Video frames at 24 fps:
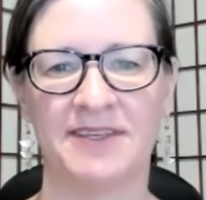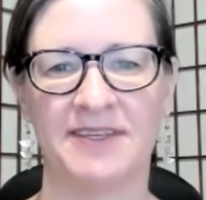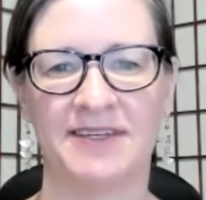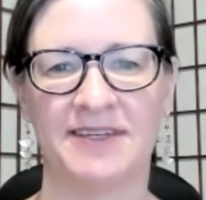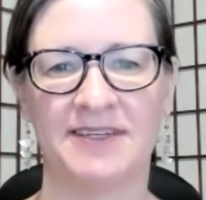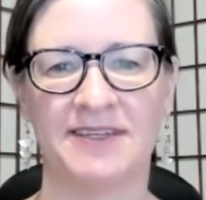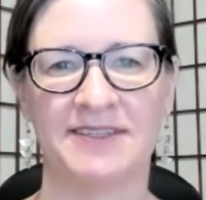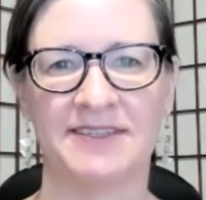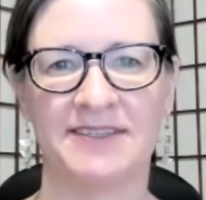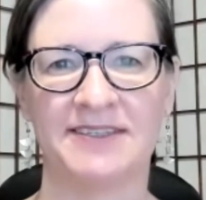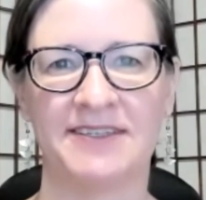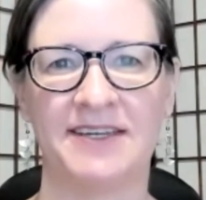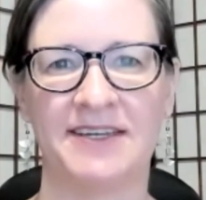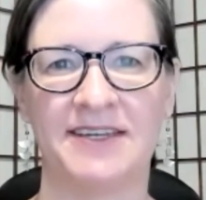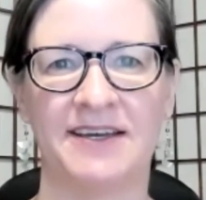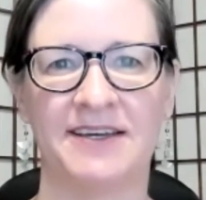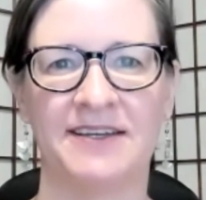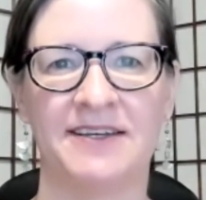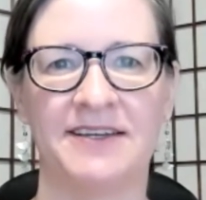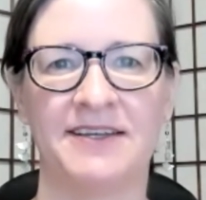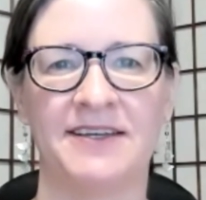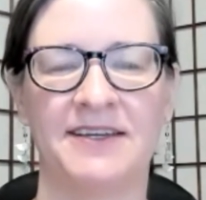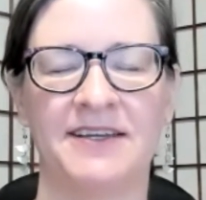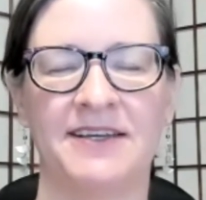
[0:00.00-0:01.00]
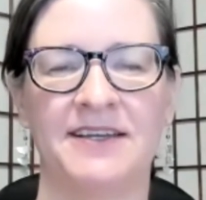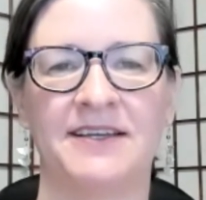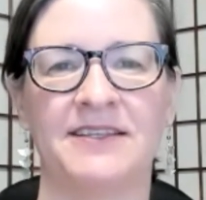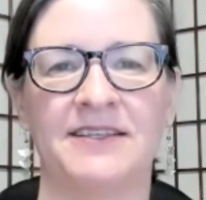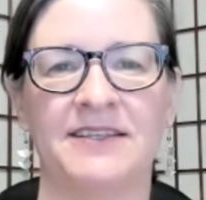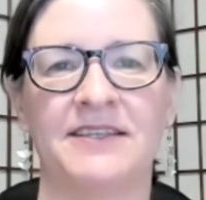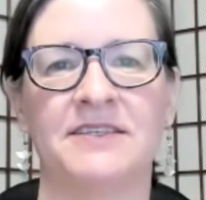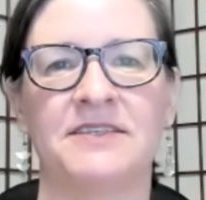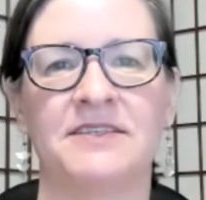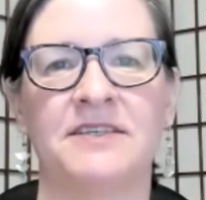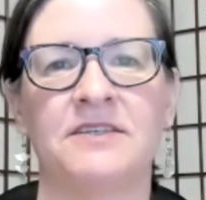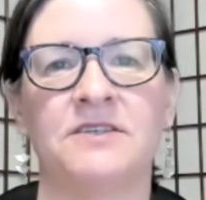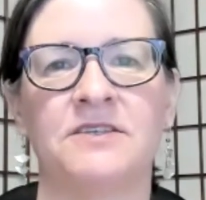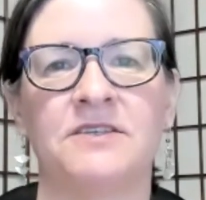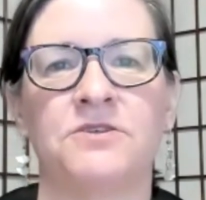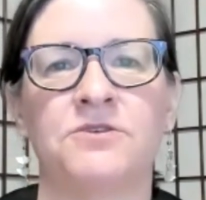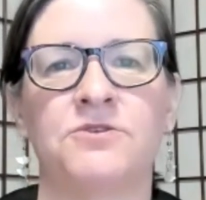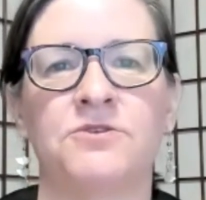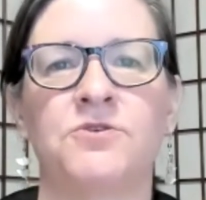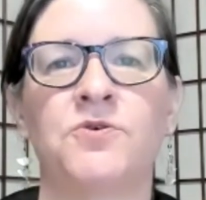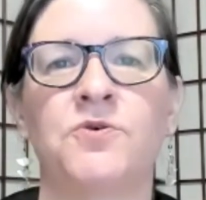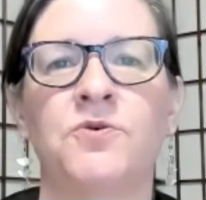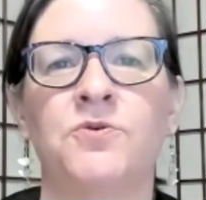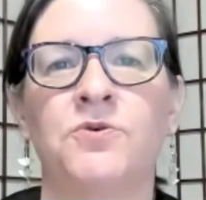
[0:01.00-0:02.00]
And instead, this is a
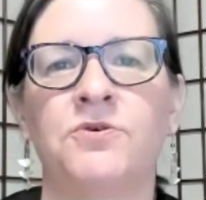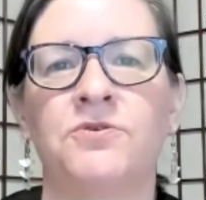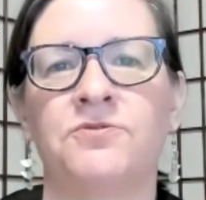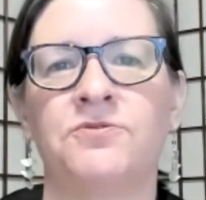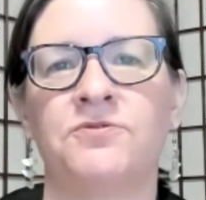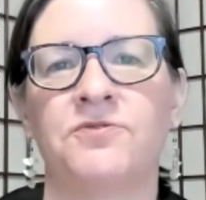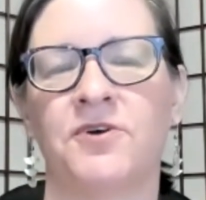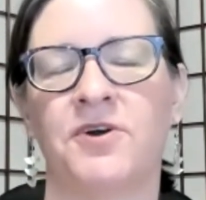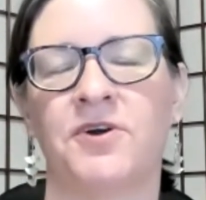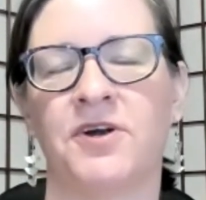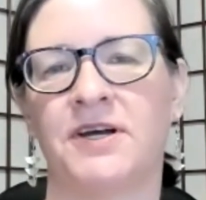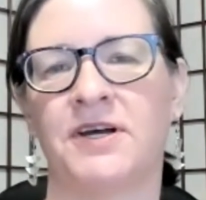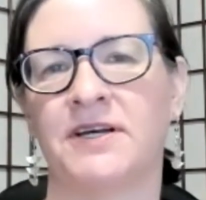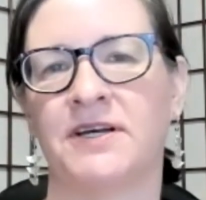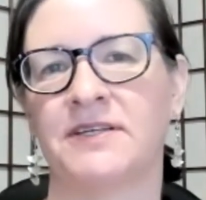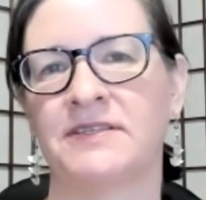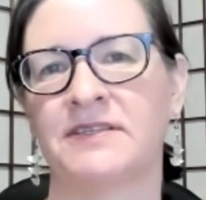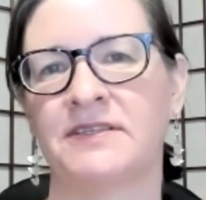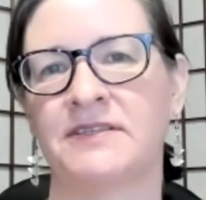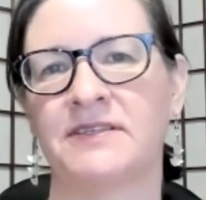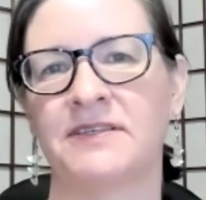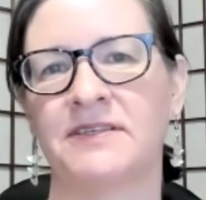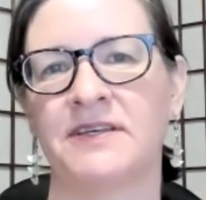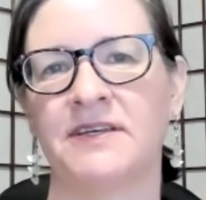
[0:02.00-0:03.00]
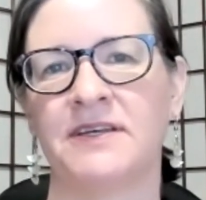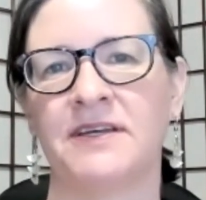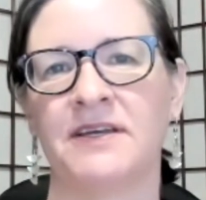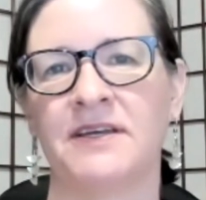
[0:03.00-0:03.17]
tool for us.